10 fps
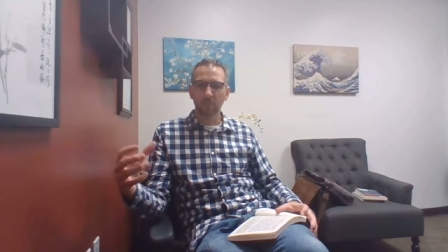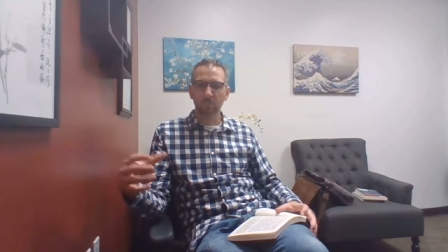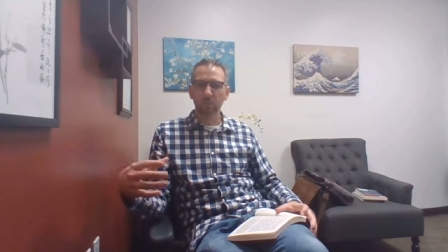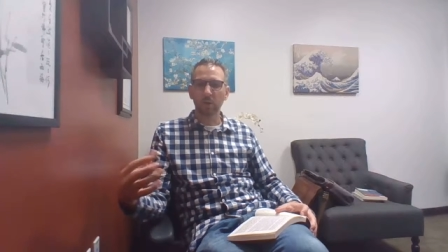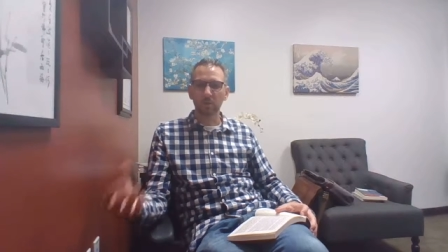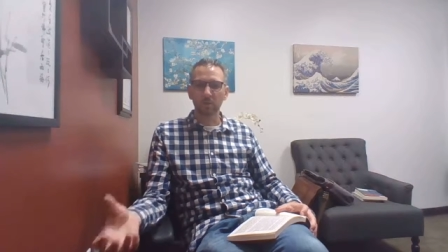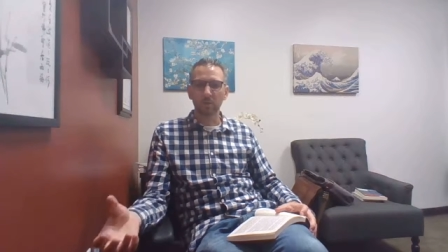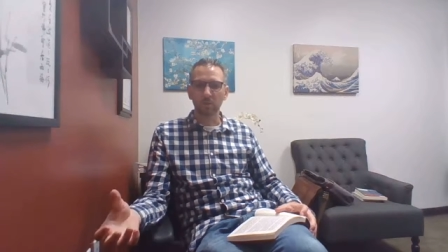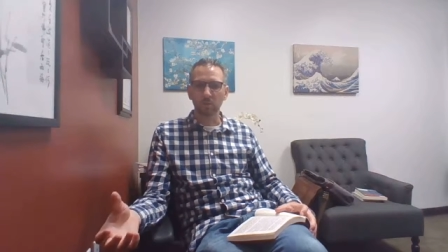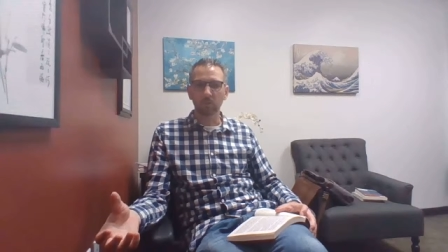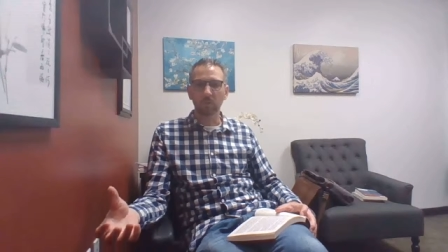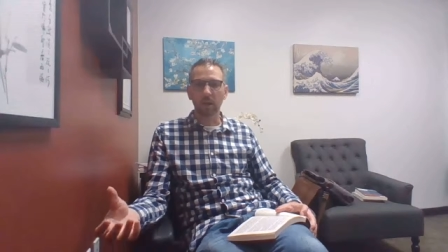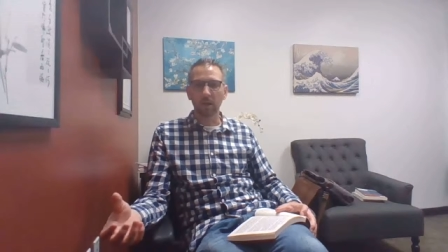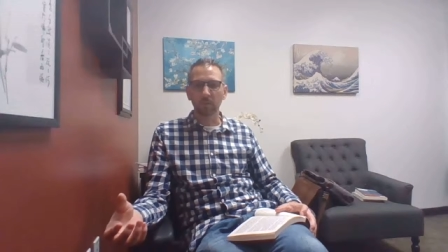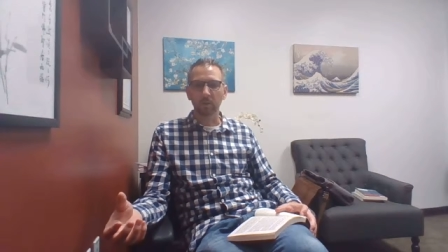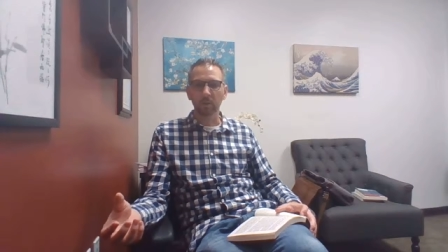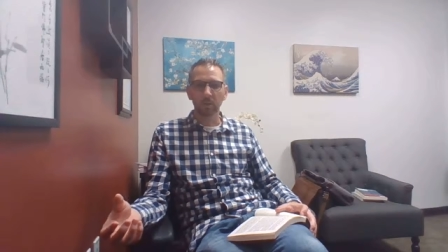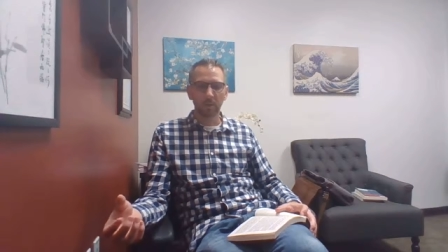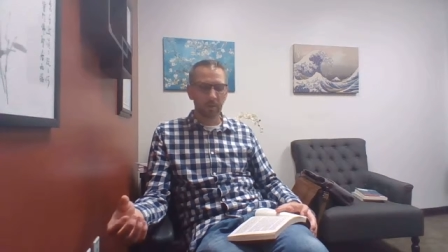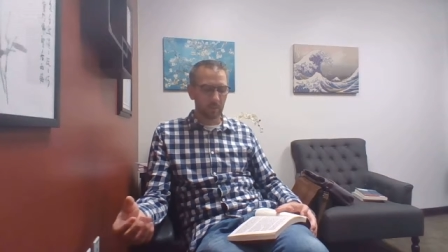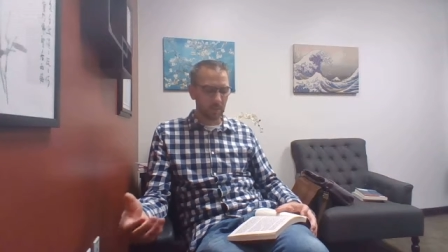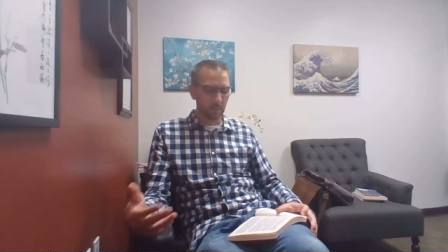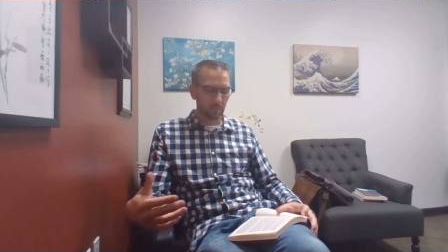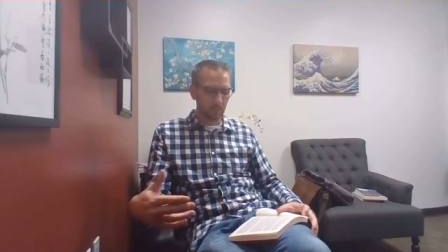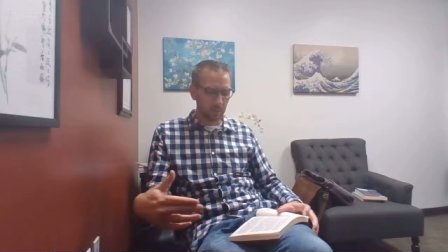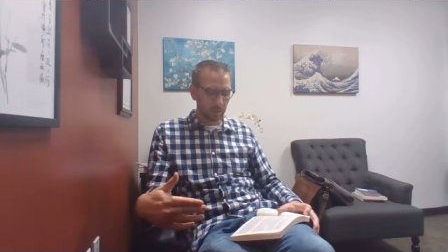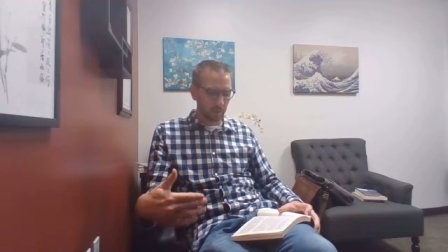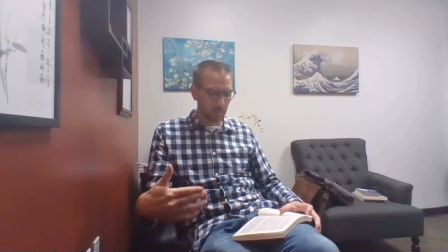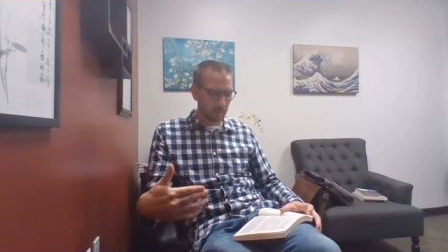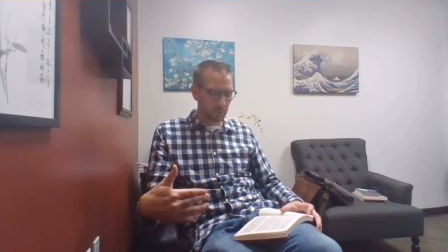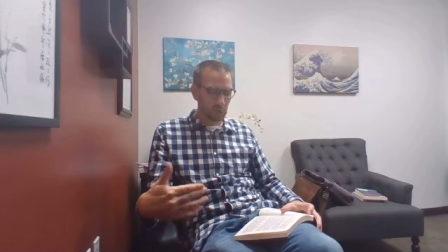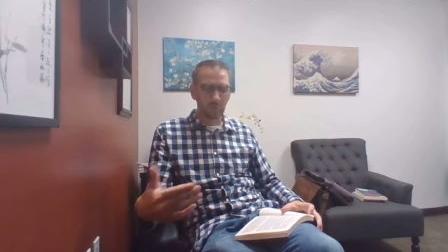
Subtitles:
precedence over the other, that would be religion